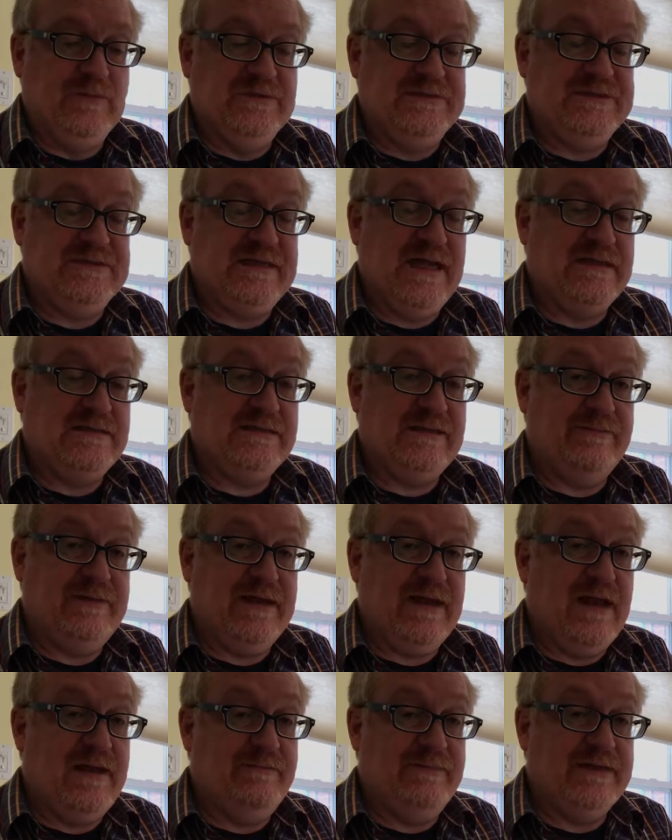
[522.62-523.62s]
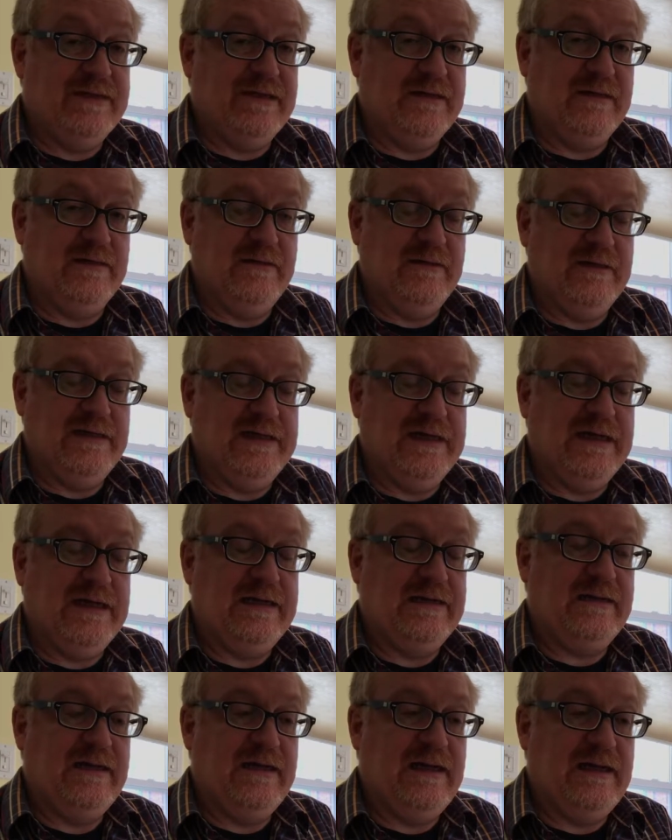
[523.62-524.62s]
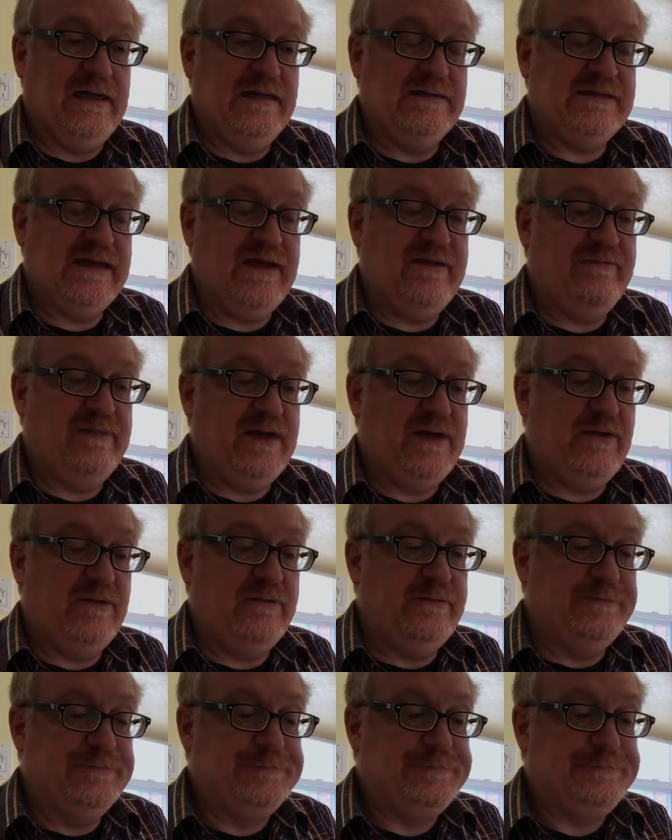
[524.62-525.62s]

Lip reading: which is not something I particularly like. I like to have my own.